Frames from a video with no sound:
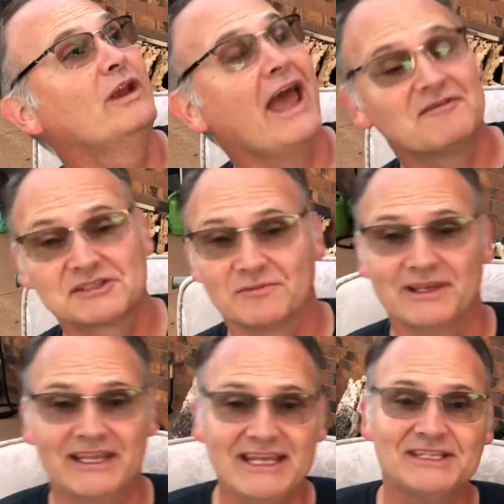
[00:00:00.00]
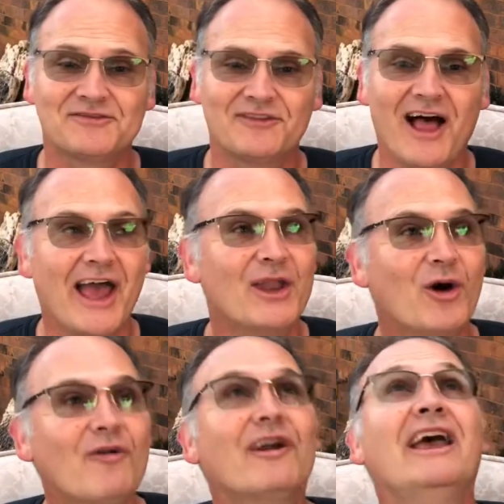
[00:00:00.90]
have some geese flying
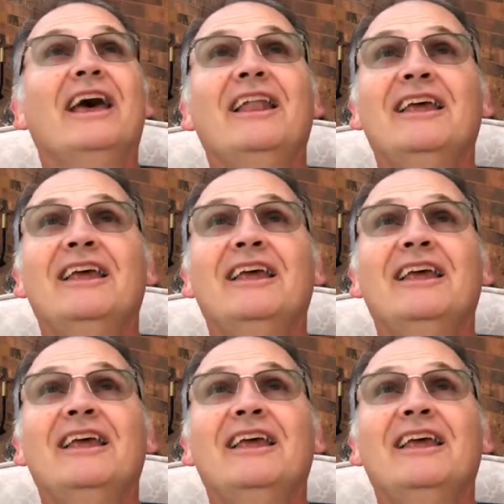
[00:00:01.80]
overhead.